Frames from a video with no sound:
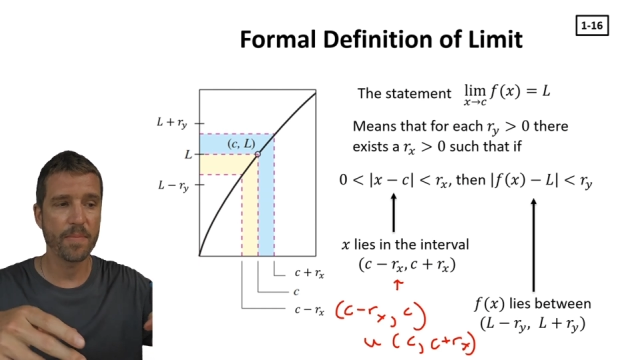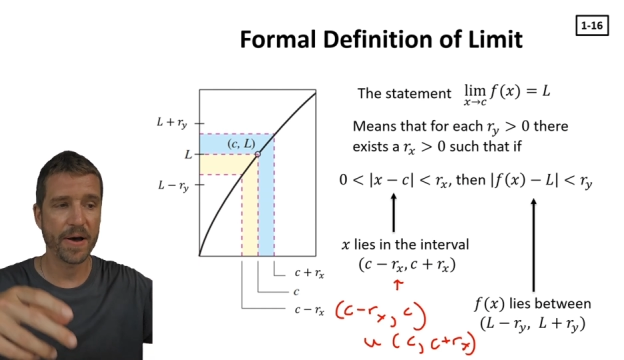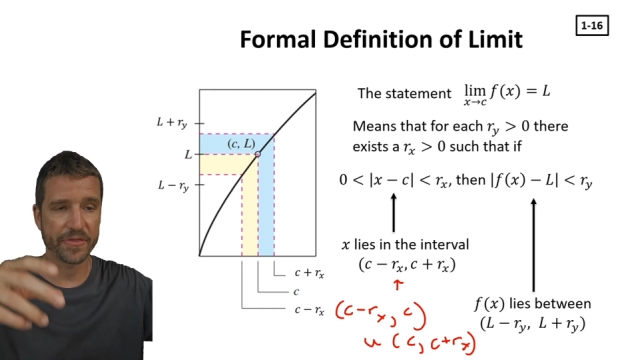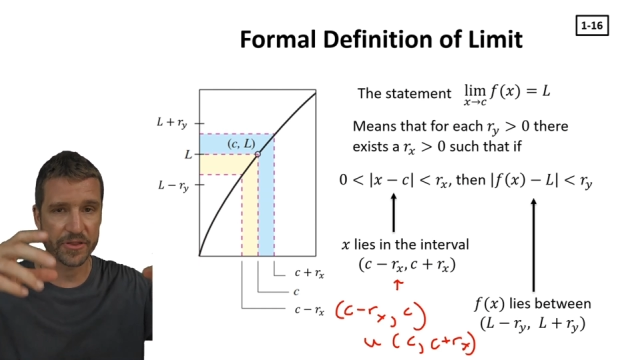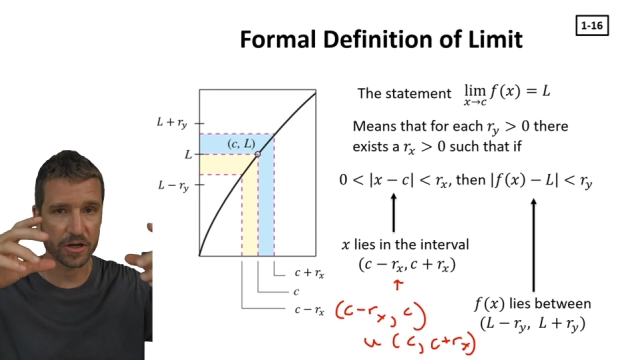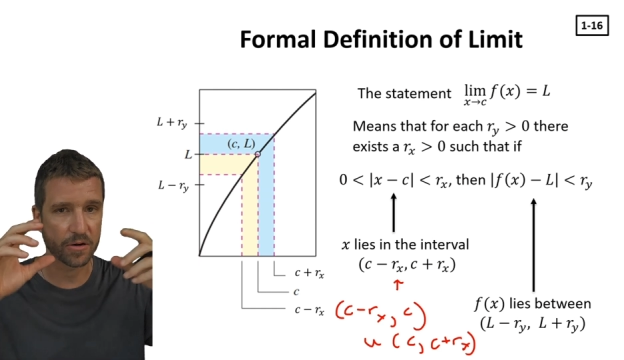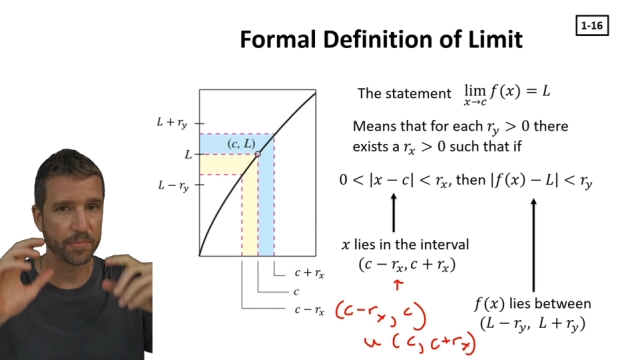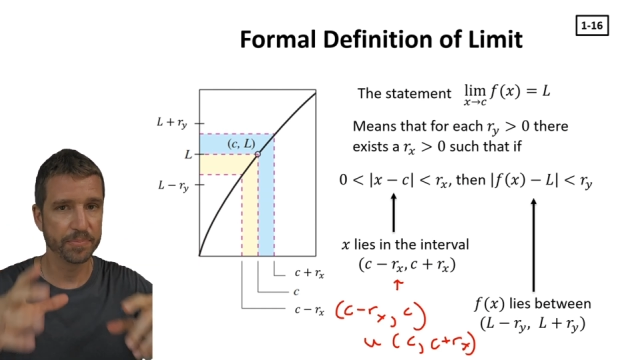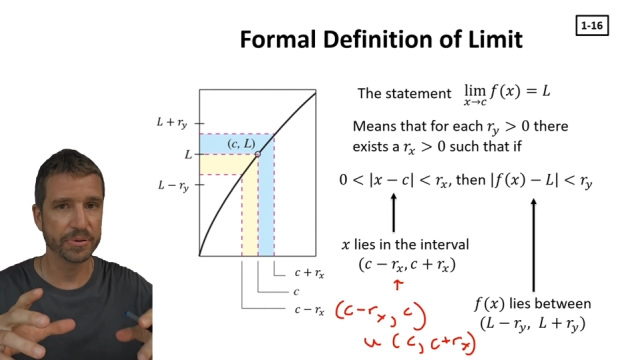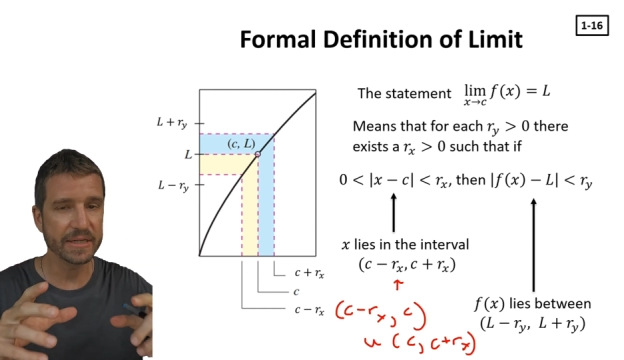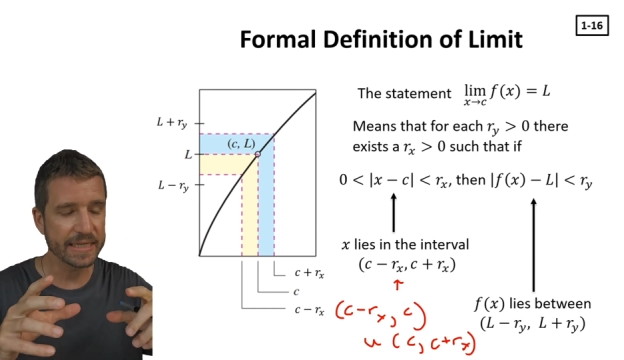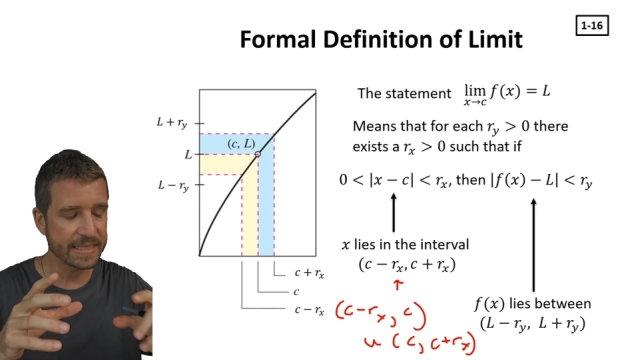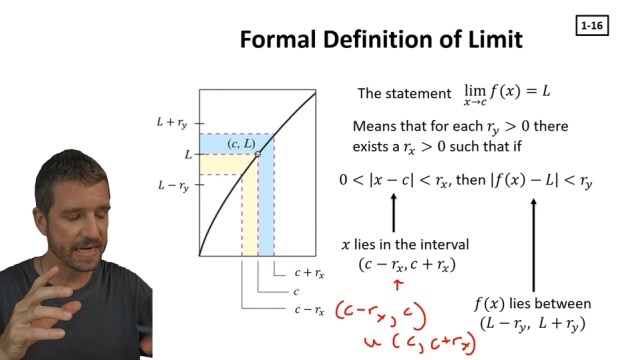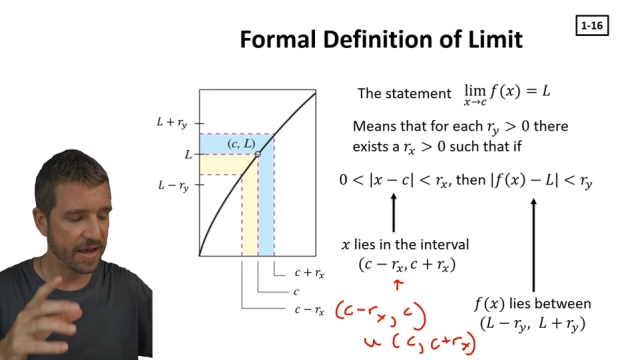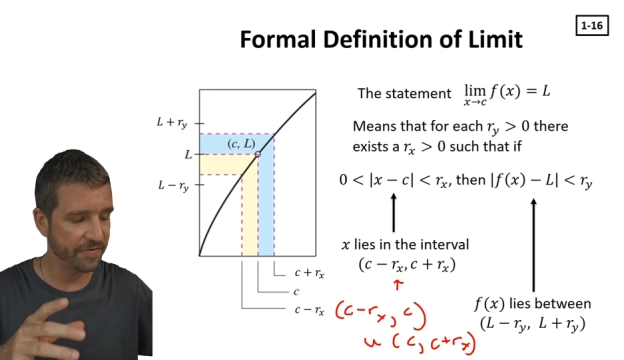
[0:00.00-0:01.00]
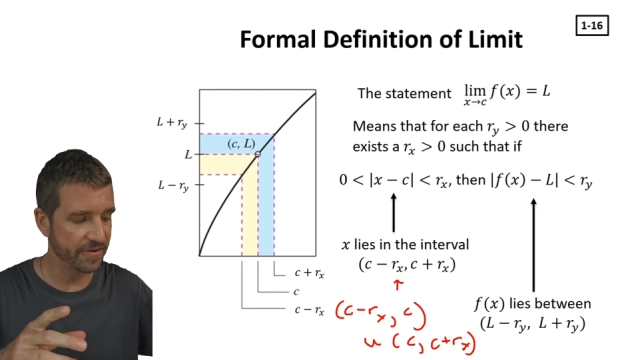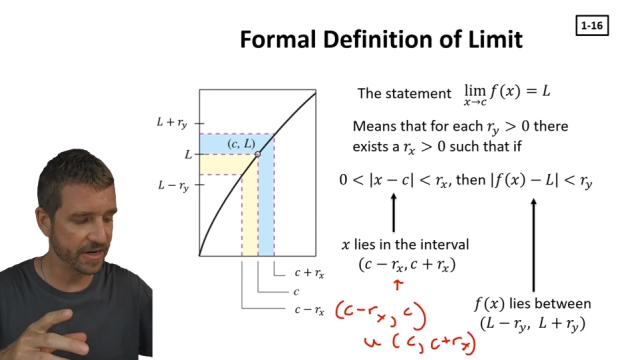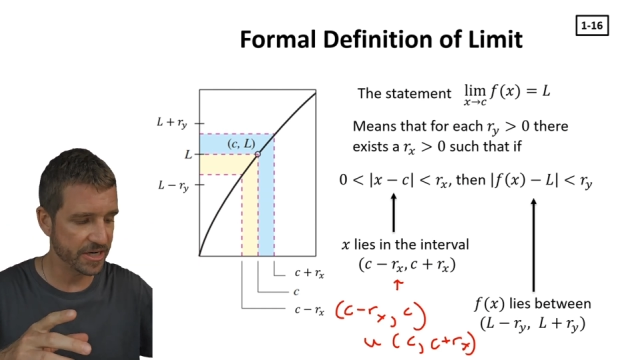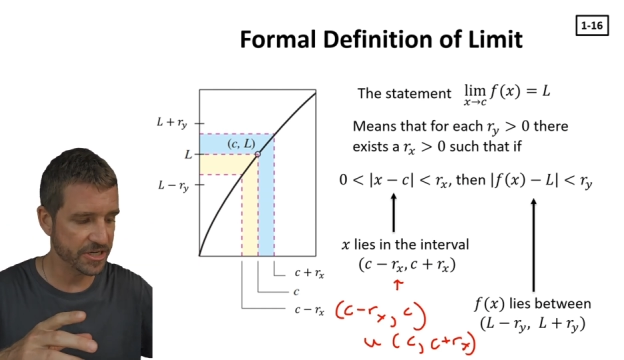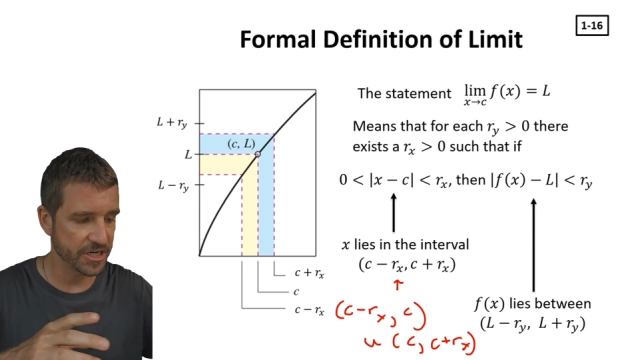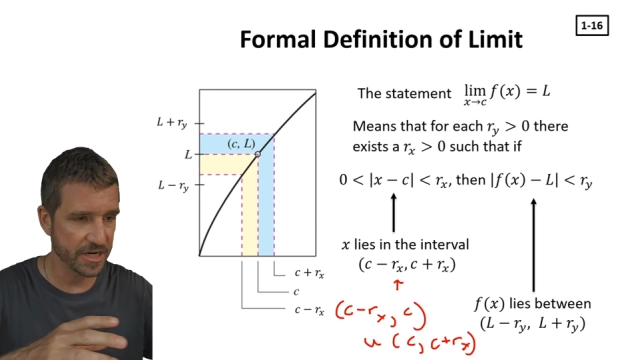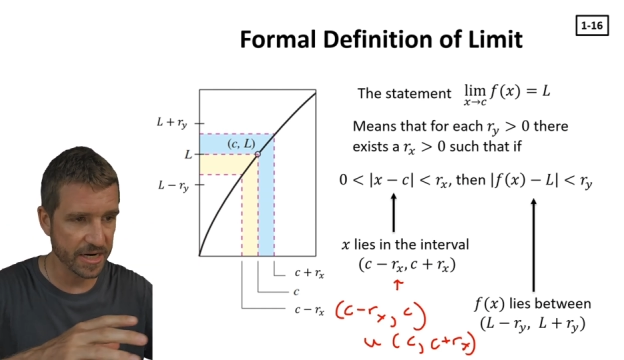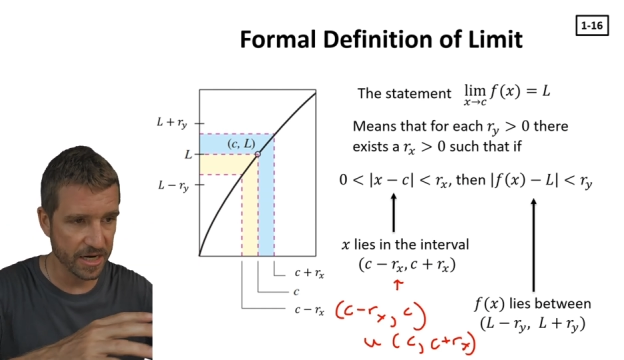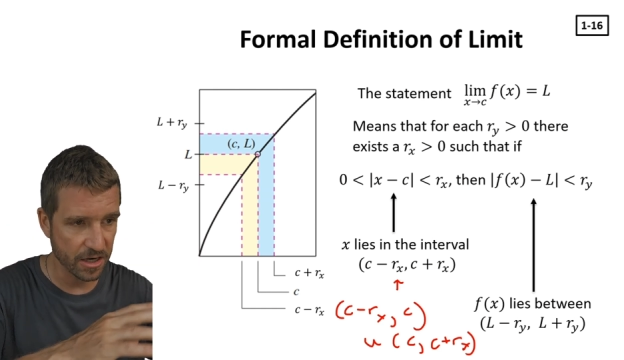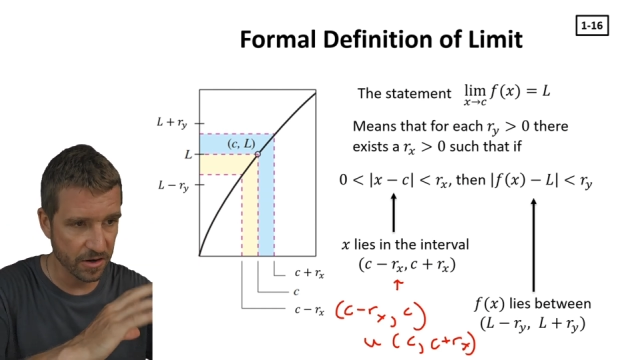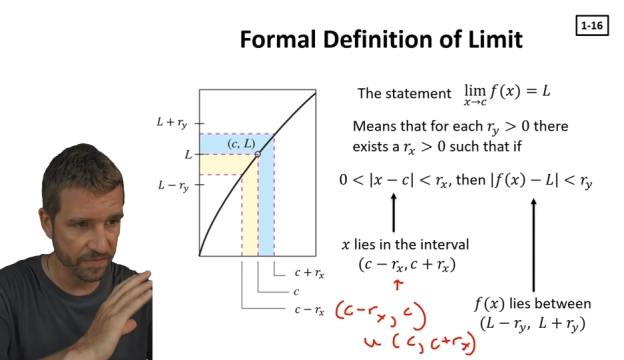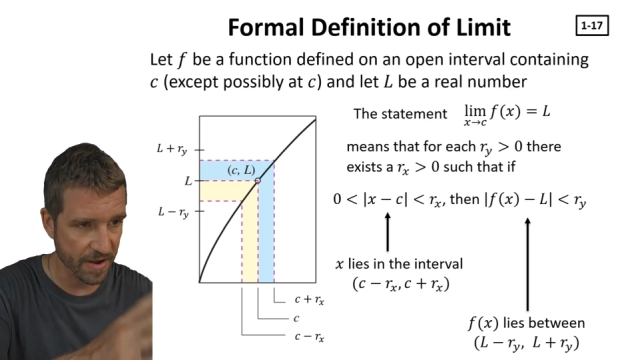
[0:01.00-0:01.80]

about the complete definition here